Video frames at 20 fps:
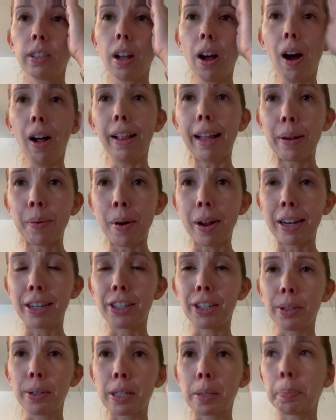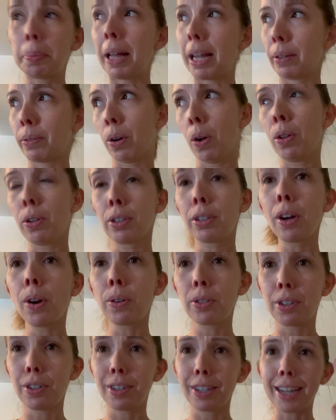All I want to do is play Roller
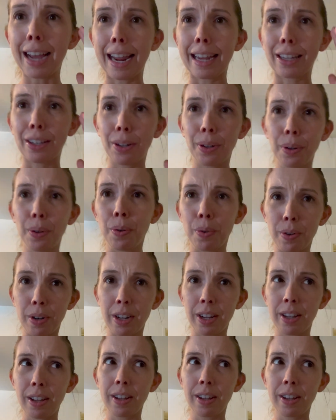Coaster Tycoon.